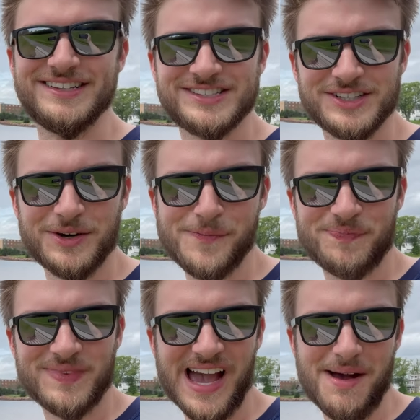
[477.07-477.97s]
So
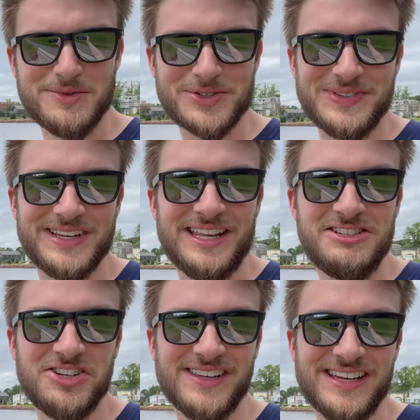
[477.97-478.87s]
yeah, I'm just gonna
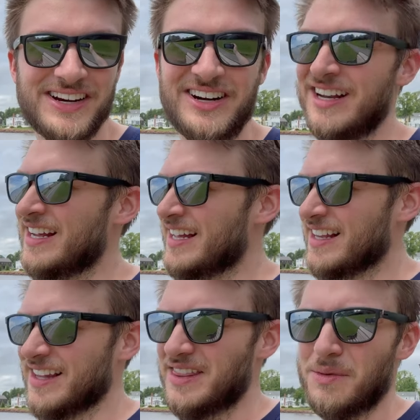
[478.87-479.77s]
chill here,
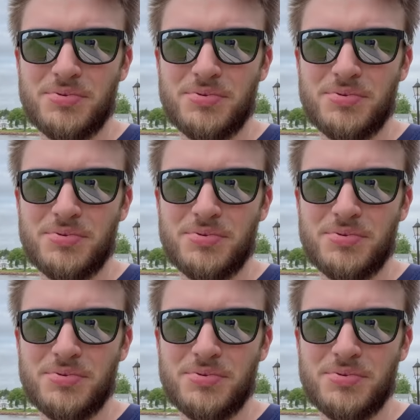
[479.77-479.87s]
let the